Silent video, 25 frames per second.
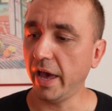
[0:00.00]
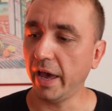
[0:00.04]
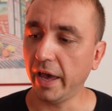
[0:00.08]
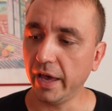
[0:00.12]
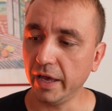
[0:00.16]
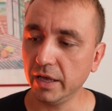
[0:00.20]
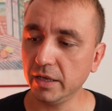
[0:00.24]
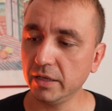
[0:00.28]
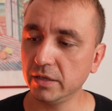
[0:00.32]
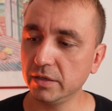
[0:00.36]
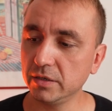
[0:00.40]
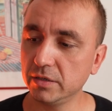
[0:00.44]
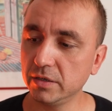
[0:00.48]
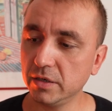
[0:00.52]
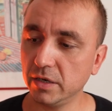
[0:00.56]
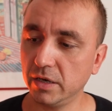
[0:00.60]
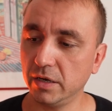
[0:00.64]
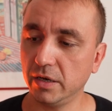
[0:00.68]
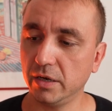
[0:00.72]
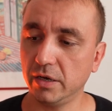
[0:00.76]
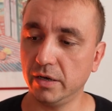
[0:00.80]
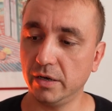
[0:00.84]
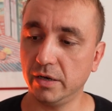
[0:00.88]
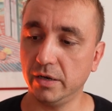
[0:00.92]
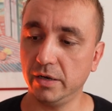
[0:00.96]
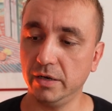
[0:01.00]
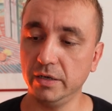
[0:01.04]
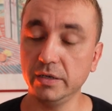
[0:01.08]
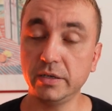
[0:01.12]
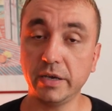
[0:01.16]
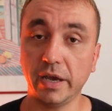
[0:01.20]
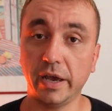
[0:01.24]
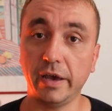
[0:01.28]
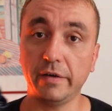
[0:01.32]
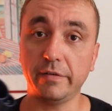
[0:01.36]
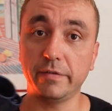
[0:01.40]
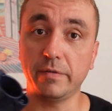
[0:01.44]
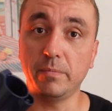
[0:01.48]
And uh, it
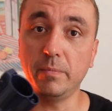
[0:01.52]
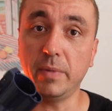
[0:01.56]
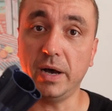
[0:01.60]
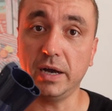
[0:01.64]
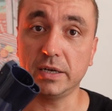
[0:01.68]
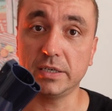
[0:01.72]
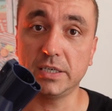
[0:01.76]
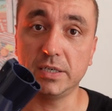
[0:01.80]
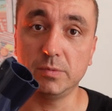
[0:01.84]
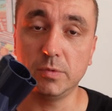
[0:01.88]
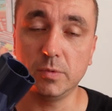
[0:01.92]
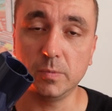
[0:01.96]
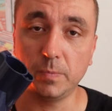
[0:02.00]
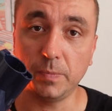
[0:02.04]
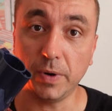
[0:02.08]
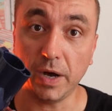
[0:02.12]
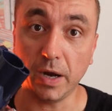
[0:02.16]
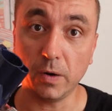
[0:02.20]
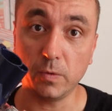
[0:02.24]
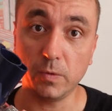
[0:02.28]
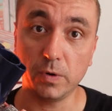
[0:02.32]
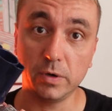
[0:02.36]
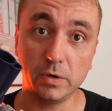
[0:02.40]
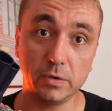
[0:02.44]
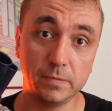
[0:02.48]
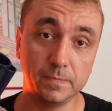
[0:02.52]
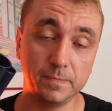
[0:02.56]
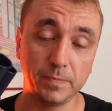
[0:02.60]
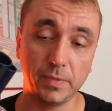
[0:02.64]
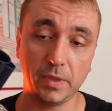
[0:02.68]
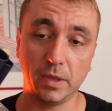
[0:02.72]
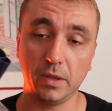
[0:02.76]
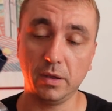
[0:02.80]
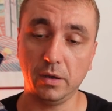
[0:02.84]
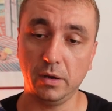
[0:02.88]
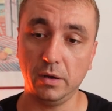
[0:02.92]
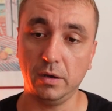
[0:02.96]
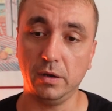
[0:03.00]
has maximum power,
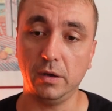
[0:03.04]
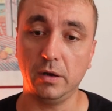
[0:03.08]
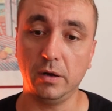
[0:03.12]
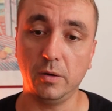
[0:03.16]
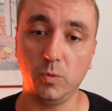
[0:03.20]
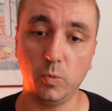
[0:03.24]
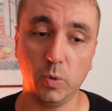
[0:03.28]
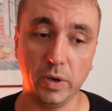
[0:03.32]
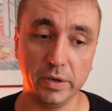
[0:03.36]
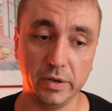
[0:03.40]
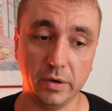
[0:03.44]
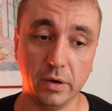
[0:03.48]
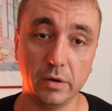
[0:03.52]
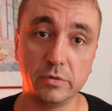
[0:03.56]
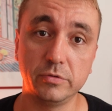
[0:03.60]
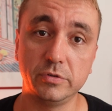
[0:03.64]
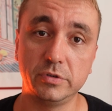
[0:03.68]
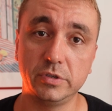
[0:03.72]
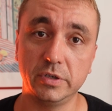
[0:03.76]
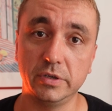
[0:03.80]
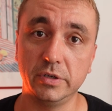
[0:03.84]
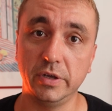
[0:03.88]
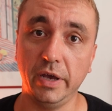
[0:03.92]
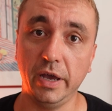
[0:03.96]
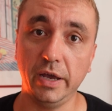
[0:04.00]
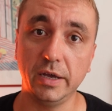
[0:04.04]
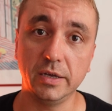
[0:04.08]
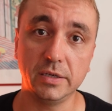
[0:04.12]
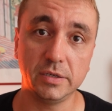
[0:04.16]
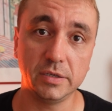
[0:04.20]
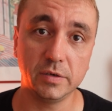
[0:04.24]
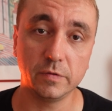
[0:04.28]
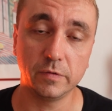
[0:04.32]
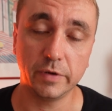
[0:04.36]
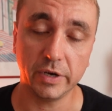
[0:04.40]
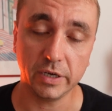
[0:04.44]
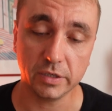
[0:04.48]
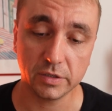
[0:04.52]
uh,
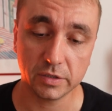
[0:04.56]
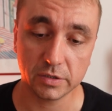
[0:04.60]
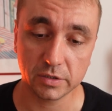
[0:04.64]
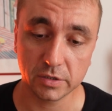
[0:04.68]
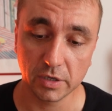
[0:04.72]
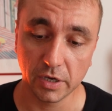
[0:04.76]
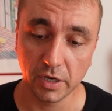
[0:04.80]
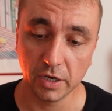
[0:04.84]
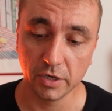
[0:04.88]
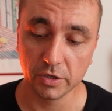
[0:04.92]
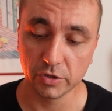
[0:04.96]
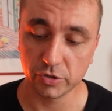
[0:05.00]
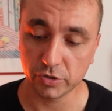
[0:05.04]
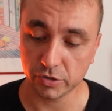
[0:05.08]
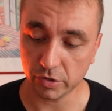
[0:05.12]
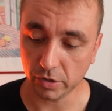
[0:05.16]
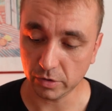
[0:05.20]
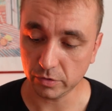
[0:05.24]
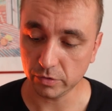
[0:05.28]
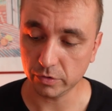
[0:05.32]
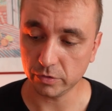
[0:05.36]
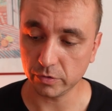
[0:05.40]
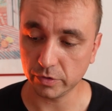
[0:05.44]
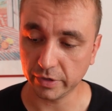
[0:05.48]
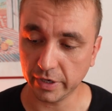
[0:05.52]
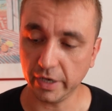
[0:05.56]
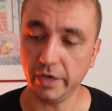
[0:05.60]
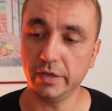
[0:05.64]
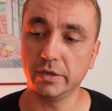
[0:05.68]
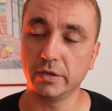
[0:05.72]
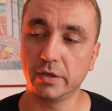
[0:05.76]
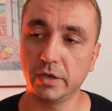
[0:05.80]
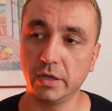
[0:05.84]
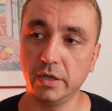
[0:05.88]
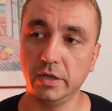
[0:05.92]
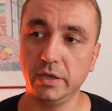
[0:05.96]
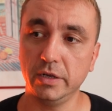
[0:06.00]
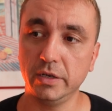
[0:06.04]
180 watts, so you can
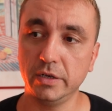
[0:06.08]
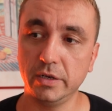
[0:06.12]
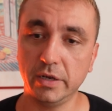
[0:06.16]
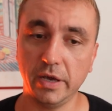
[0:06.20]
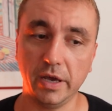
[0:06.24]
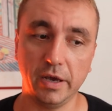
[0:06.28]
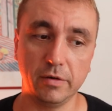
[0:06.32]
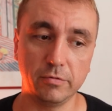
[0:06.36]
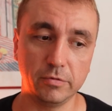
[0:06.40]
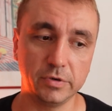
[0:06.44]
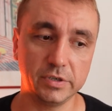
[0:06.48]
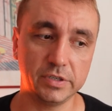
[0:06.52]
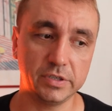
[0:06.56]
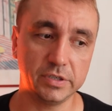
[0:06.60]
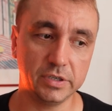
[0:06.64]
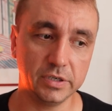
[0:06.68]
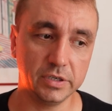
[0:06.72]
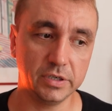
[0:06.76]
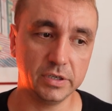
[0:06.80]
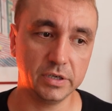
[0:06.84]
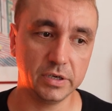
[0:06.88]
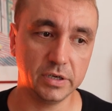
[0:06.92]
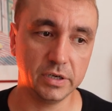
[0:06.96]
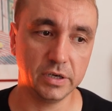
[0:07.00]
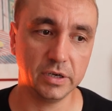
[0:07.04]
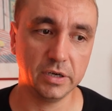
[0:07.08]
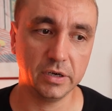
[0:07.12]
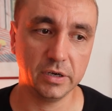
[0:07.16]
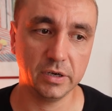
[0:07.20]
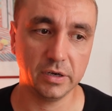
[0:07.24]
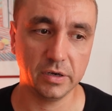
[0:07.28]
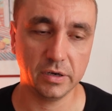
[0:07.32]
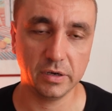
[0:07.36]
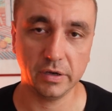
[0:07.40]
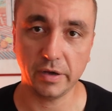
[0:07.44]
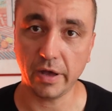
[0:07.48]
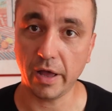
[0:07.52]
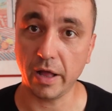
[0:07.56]
clean everything
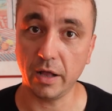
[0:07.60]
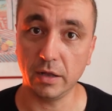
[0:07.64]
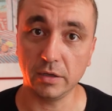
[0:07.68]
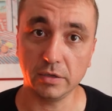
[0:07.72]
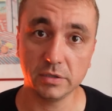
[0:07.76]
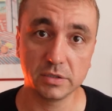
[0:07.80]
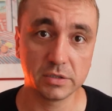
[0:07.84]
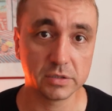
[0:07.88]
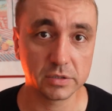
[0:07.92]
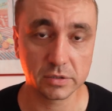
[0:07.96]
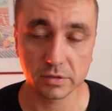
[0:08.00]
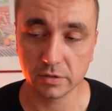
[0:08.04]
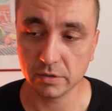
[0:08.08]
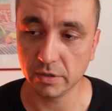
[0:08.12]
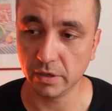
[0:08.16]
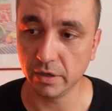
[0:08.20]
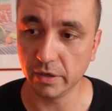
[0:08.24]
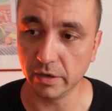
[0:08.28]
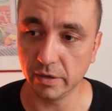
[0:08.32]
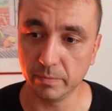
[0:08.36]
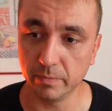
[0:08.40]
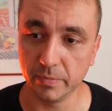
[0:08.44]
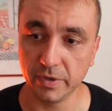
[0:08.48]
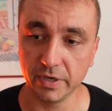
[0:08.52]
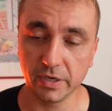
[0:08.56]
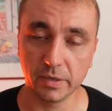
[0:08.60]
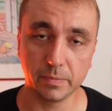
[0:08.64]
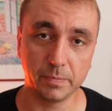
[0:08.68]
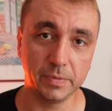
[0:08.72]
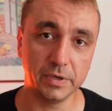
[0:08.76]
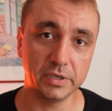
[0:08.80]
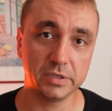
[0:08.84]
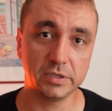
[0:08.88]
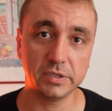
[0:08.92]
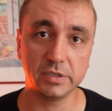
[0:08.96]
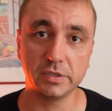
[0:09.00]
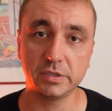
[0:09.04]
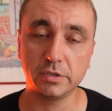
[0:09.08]
else, big
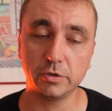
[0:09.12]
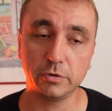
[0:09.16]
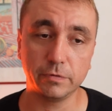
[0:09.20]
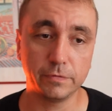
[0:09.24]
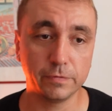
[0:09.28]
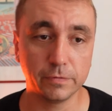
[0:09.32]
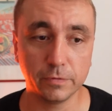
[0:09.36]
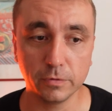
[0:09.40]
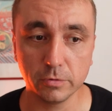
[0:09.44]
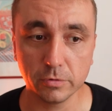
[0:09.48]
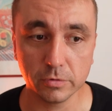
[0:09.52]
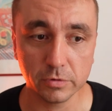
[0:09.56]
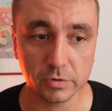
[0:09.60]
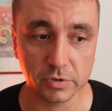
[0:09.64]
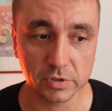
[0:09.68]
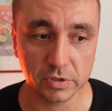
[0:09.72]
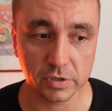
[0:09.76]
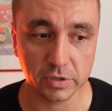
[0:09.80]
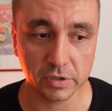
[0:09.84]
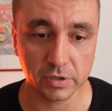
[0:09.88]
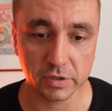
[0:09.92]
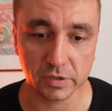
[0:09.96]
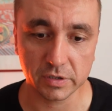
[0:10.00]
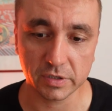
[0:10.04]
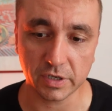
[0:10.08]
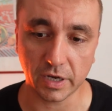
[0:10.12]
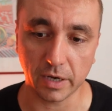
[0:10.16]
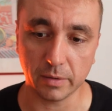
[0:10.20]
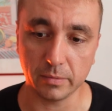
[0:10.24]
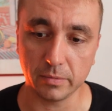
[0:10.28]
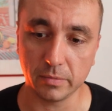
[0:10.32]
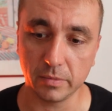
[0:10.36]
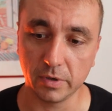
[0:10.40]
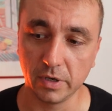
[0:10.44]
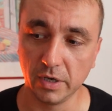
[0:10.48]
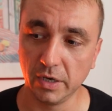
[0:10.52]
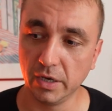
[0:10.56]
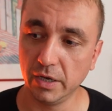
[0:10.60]
pieces of food,
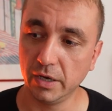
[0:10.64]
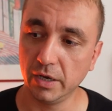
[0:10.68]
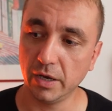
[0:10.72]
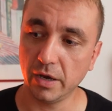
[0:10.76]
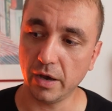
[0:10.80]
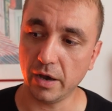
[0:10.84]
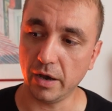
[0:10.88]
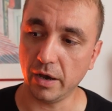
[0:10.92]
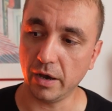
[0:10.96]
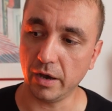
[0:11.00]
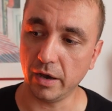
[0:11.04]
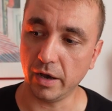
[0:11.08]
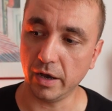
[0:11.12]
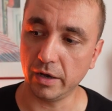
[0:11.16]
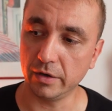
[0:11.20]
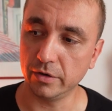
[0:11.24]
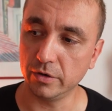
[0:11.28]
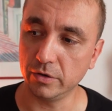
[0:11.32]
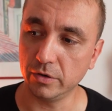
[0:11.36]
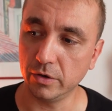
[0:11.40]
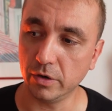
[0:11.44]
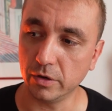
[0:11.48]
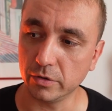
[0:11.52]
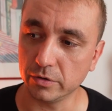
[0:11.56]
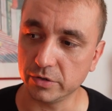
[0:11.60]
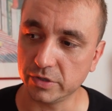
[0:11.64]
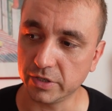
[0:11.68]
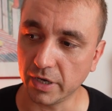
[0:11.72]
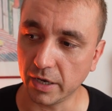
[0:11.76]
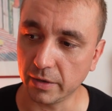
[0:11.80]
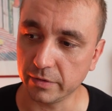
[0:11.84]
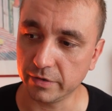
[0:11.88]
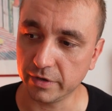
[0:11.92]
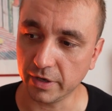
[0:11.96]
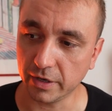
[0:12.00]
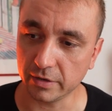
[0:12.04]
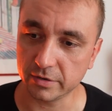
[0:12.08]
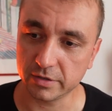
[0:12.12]
some I don't know,
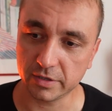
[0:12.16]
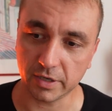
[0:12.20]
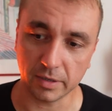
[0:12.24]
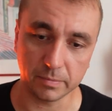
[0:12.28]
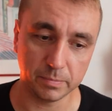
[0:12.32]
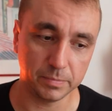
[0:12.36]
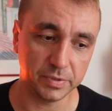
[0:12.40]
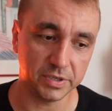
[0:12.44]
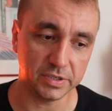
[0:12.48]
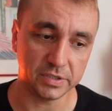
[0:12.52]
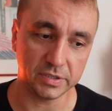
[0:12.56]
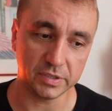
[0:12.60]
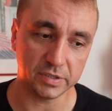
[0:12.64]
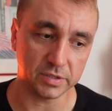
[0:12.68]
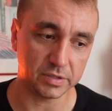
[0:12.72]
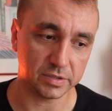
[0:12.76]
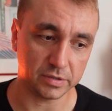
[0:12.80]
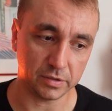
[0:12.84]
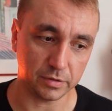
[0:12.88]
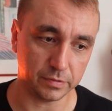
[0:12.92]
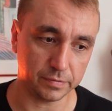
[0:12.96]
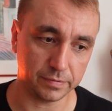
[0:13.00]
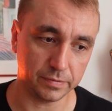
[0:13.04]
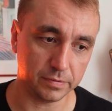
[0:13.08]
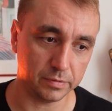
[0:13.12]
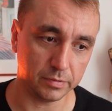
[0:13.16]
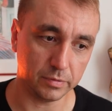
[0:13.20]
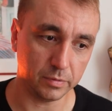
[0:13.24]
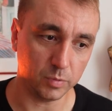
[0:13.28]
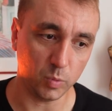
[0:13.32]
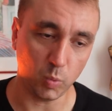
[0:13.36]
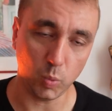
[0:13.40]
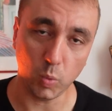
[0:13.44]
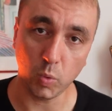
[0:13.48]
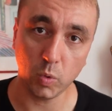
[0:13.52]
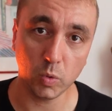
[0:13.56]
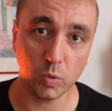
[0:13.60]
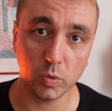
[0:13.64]
some pieces of
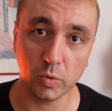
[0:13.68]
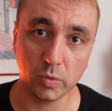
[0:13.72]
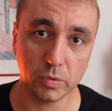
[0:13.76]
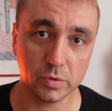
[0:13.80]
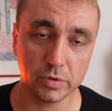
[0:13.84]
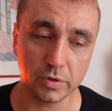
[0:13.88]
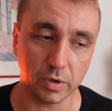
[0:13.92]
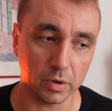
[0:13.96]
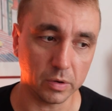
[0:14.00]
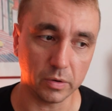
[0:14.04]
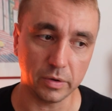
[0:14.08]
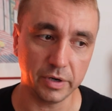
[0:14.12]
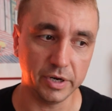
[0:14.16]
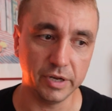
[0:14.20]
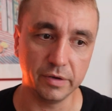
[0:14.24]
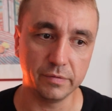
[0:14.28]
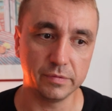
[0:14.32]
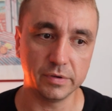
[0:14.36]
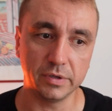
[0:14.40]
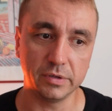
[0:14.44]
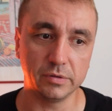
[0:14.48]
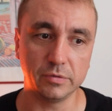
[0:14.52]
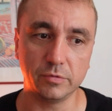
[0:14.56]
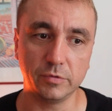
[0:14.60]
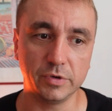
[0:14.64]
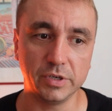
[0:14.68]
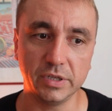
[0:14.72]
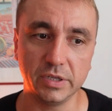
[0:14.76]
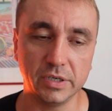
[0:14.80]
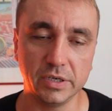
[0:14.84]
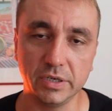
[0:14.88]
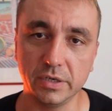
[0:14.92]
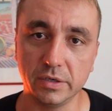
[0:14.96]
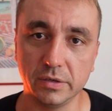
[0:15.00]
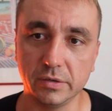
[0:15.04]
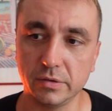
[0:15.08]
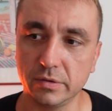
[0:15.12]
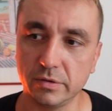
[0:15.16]
wood or even
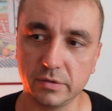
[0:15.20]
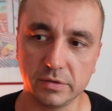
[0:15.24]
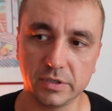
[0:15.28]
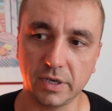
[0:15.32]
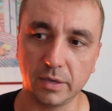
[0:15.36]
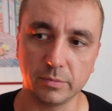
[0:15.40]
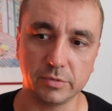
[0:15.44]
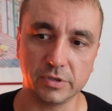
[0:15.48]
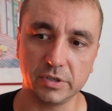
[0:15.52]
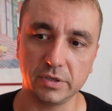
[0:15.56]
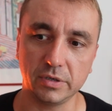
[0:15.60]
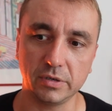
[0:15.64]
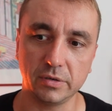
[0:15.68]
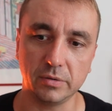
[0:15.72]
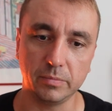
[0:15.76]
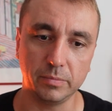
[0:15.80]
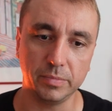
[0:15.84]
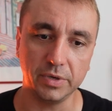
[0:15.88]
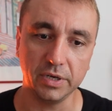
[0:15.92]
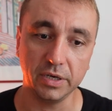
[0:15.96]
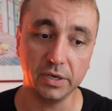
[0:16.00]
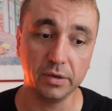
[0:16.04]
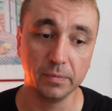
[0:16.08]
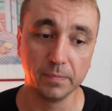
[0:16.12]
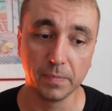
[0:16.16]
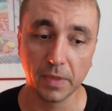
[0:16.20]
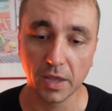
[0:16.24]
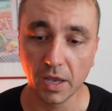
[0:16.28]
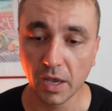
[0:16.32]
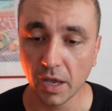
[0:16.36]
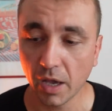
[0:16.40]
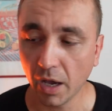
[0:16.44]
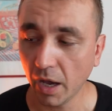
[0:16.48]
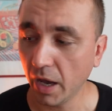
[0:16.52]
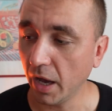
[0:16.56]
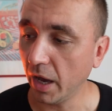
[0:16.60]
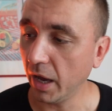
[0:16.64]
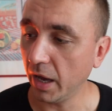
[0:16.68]
really something big
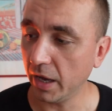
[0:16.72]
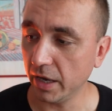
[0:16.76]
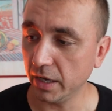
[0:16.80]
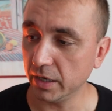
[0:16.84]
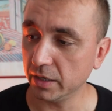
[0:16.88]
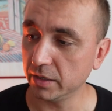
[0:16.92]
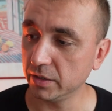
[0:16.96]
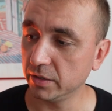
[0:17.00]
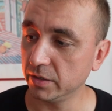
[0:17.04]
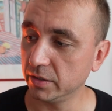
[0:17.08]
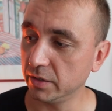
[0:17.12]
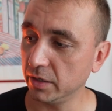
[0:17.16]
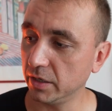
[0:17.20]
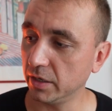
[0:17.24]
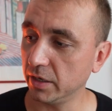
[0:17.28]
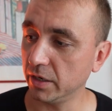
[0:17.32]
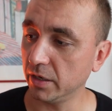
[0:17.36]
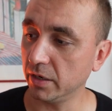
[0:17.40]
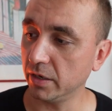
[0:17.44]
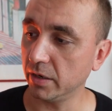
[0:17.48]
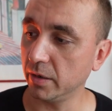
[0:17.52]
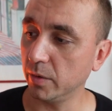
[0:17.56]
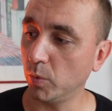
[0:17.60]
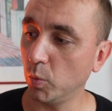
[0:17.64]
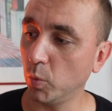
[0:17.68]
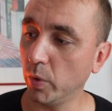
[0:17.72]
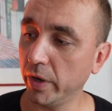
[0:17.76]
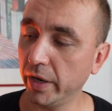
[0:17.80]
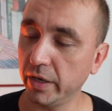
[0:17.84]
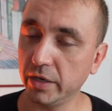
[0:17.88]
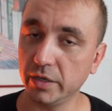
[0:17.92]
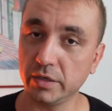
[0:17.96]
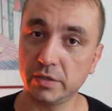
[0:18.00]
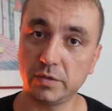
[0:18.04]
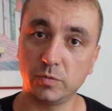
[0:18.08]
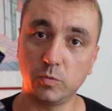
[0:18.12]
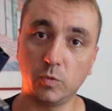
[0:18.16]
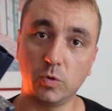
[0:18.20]
and uh,
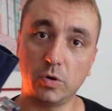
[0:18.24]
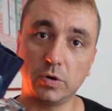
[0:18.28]
when it